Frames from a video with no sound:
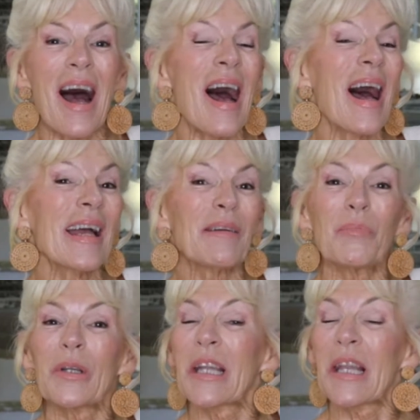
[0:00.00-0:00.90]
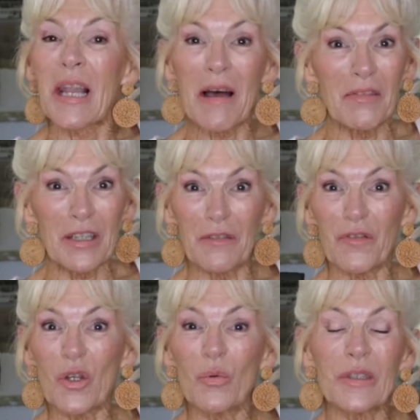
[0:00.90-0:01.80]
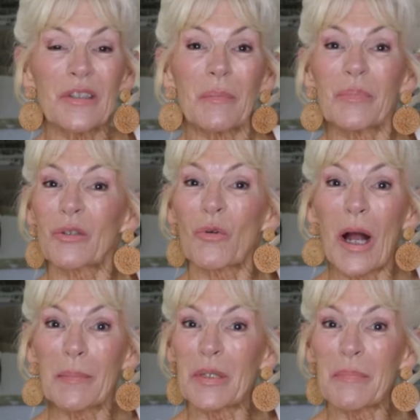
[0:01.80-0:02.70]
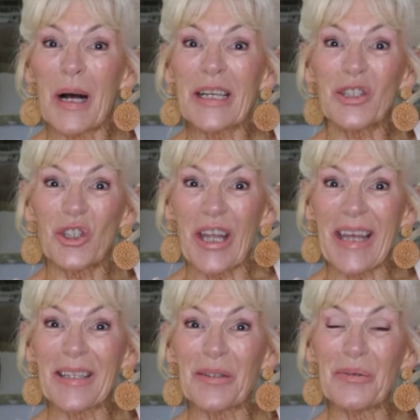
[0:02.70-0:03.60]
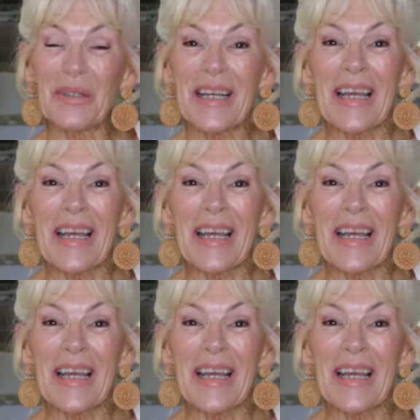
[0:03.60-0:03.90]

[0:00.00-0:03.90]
I would love it if you would subscribe to my channel.